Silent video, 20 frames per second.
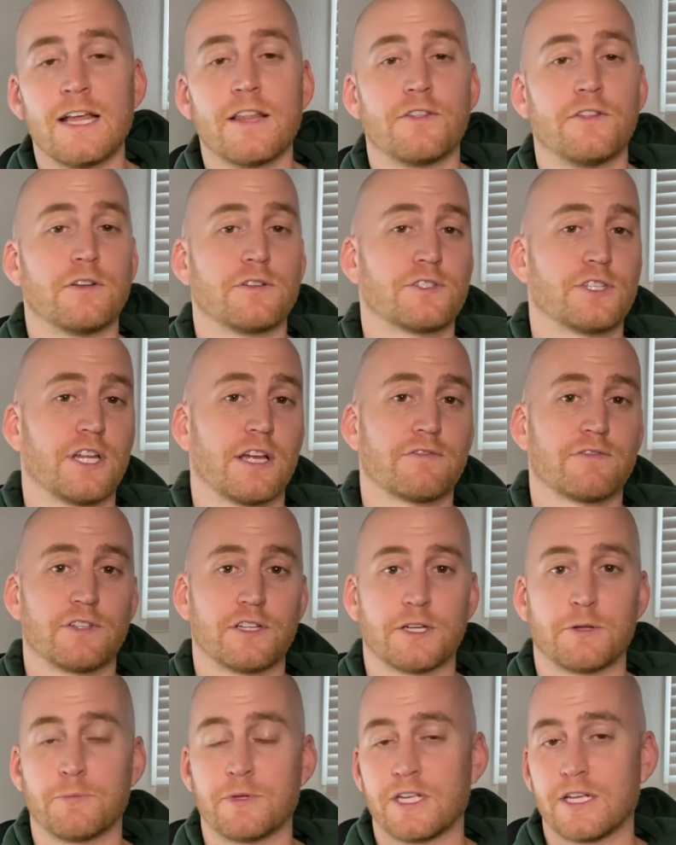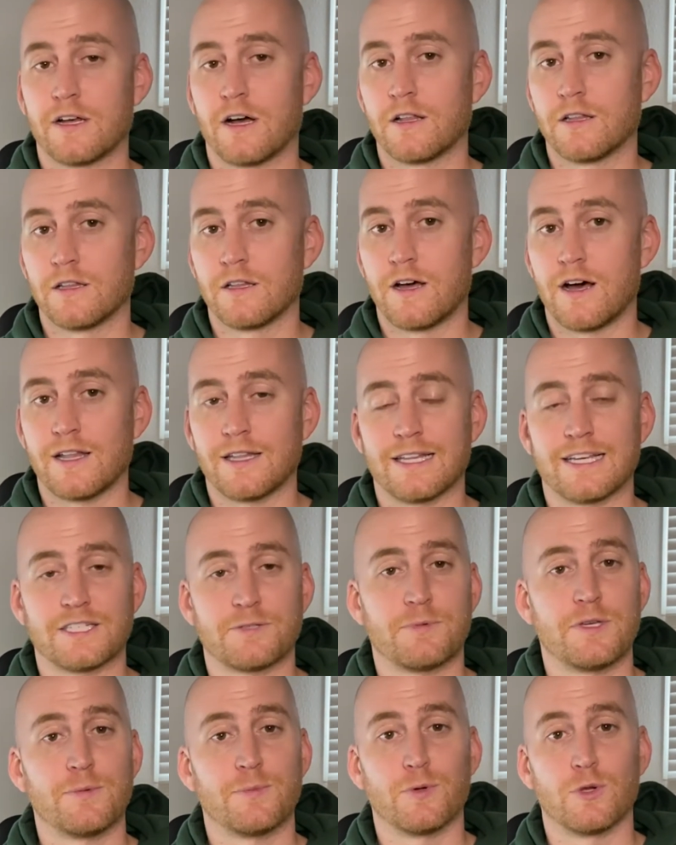There's definitely going to be a lot less
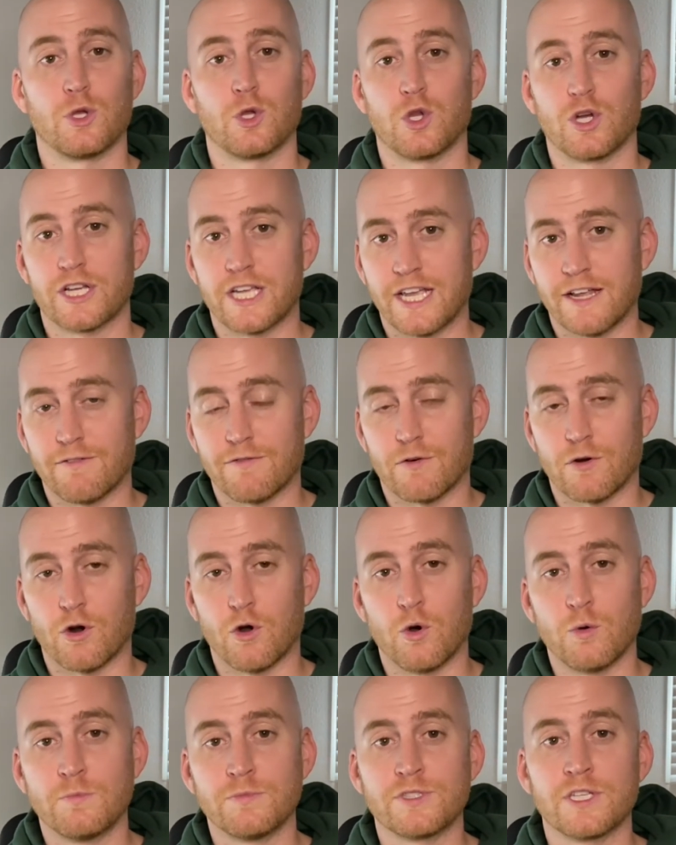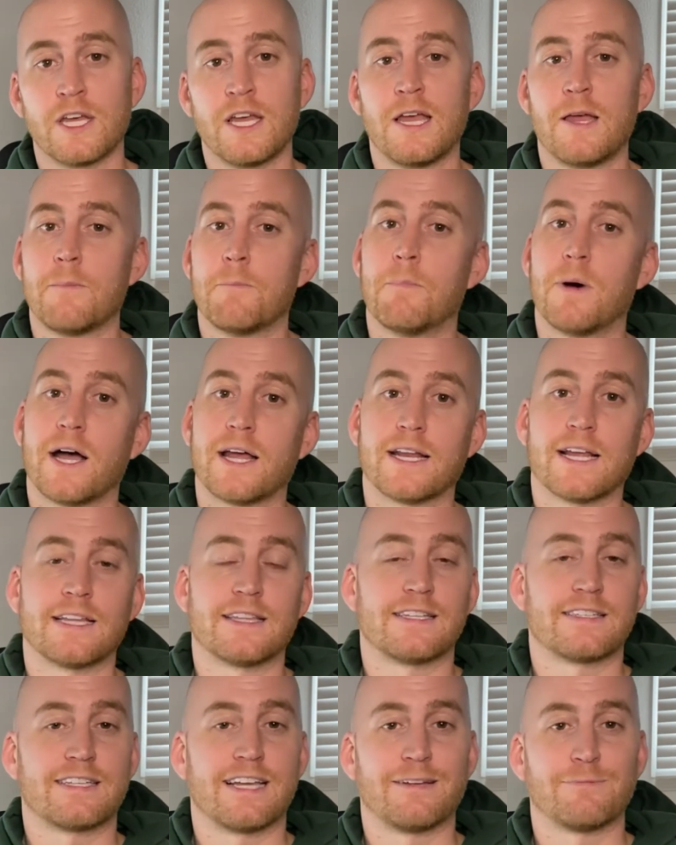people looking for homes, but at
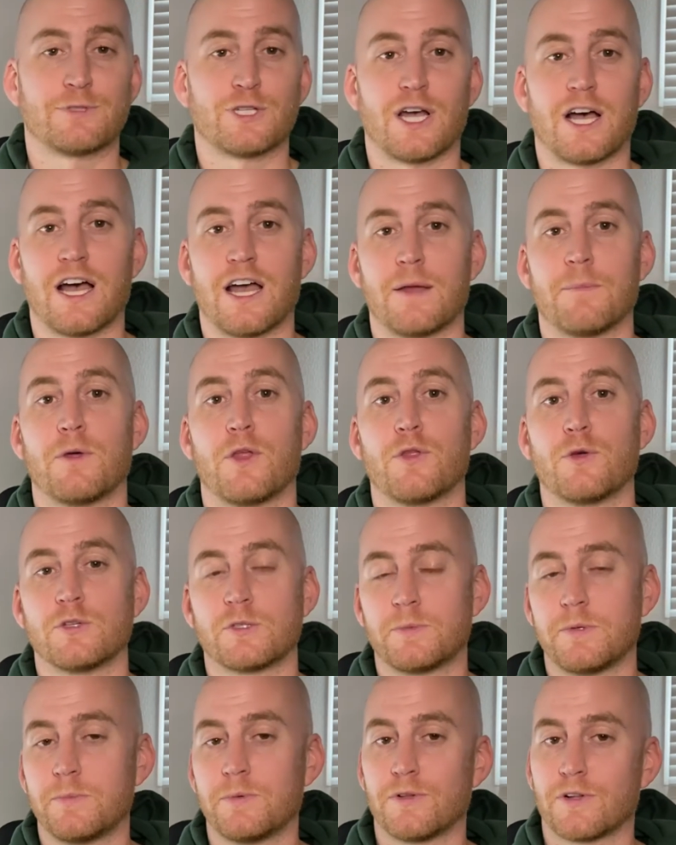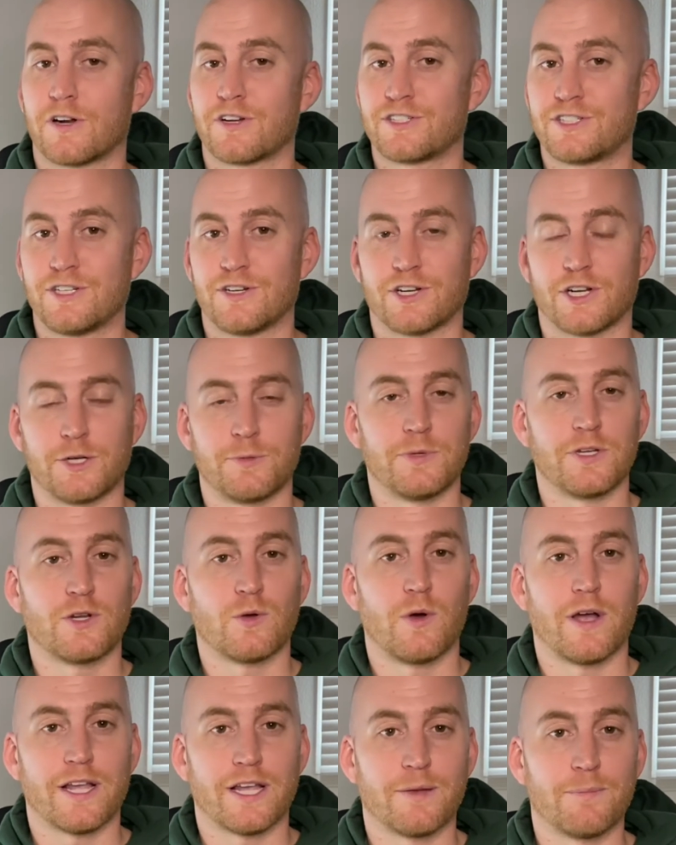the same time, those people are still going to be
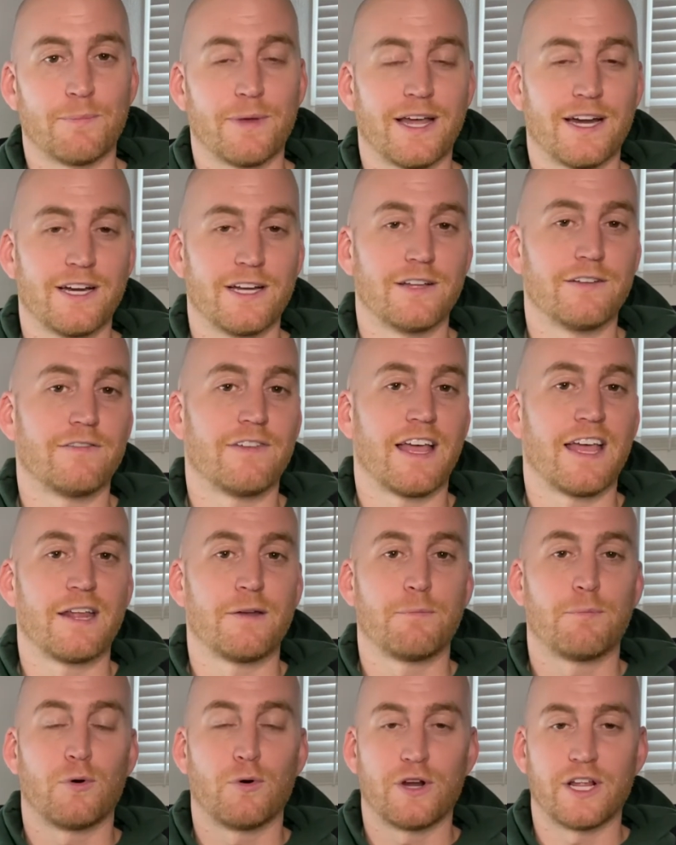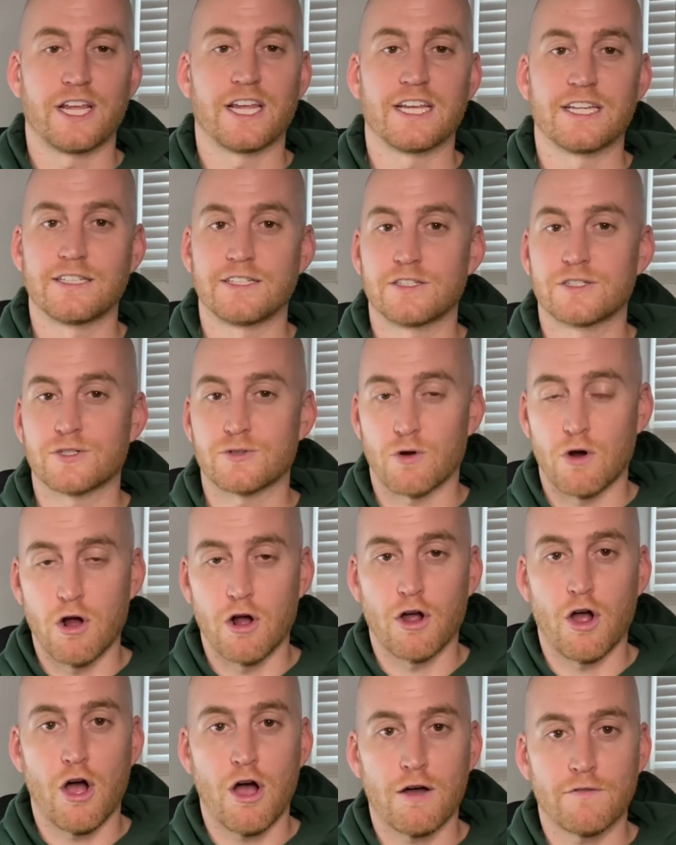quite competitive and putting in
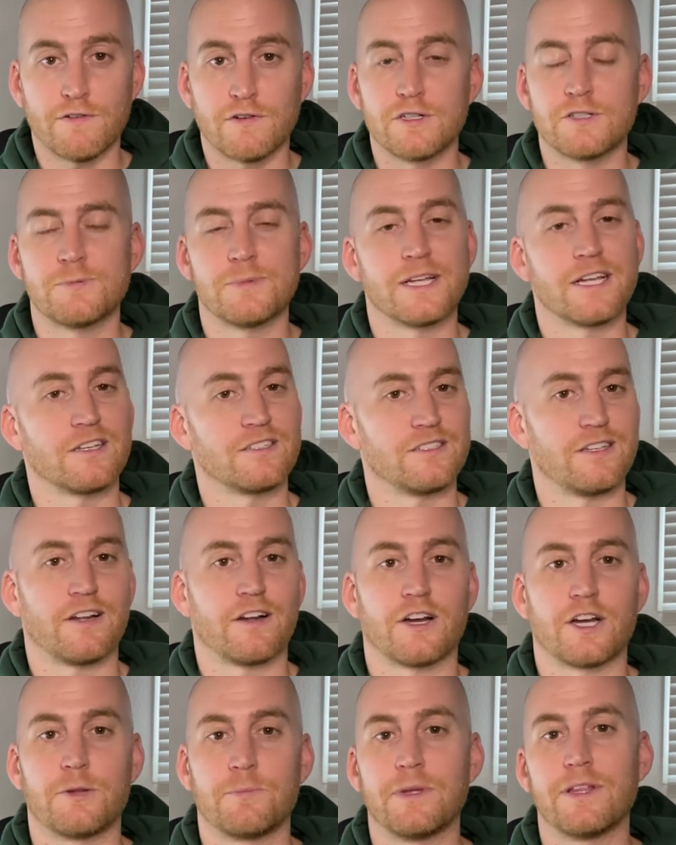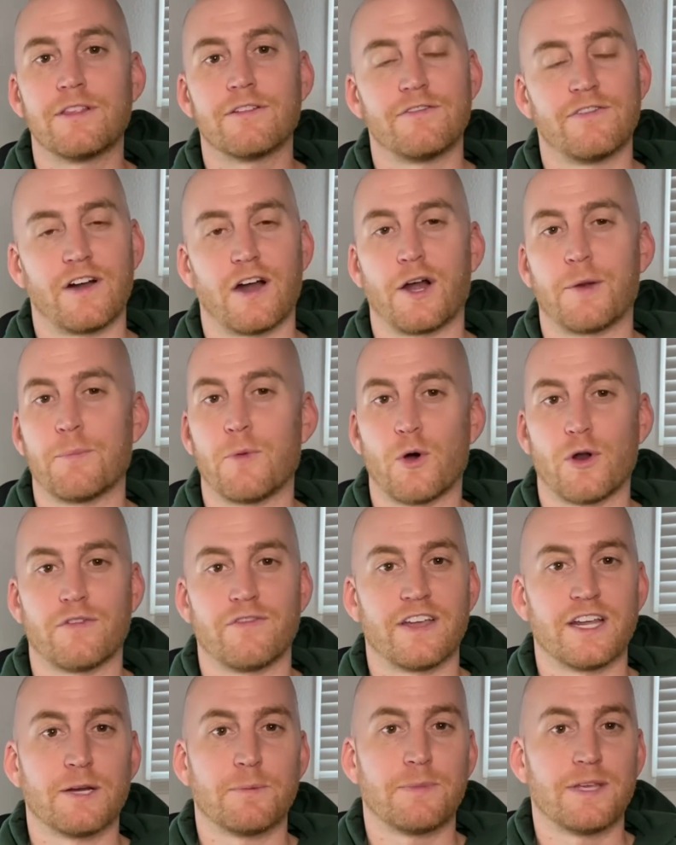strong offers because they're going to be the very
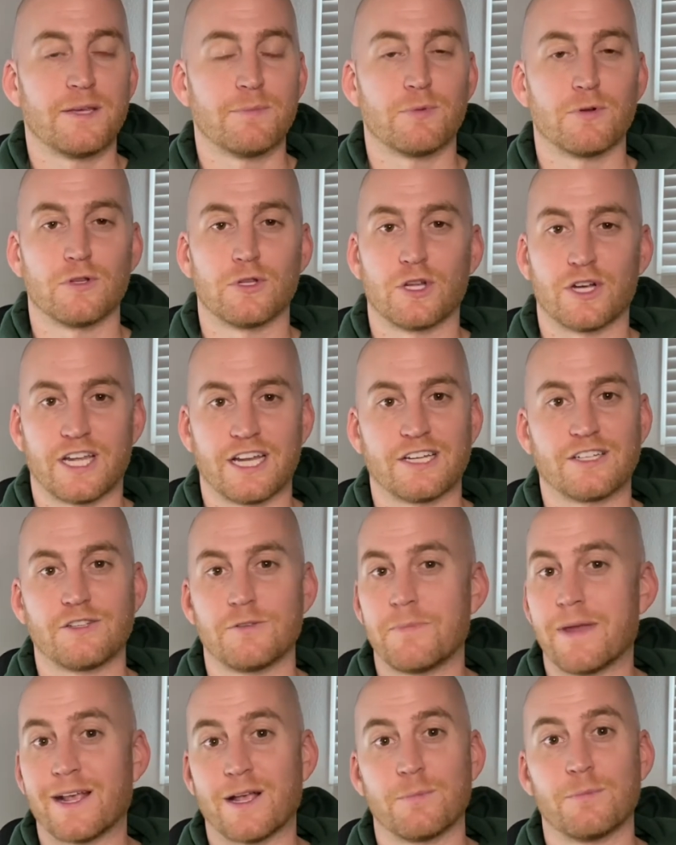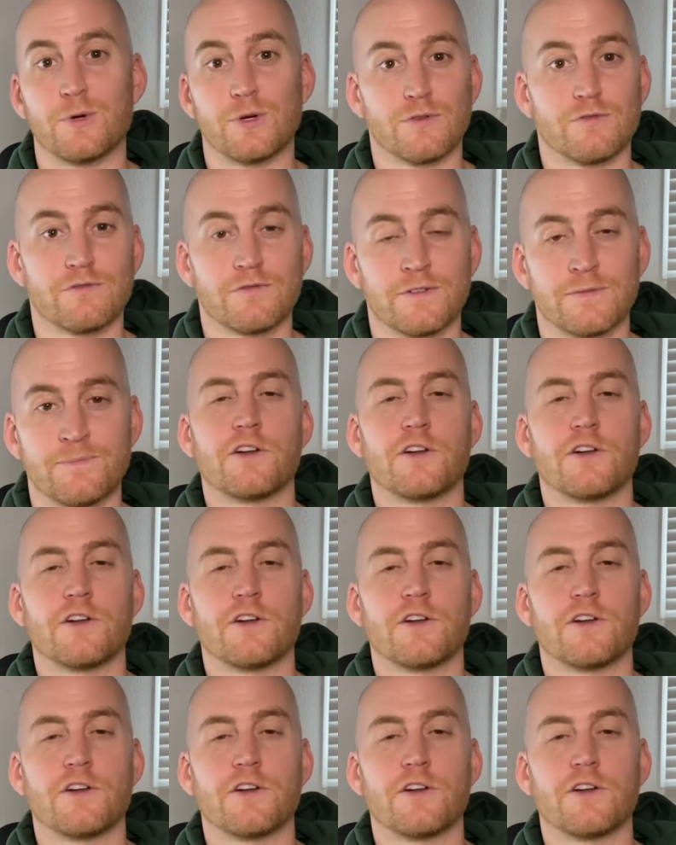motivated people looking to make a move.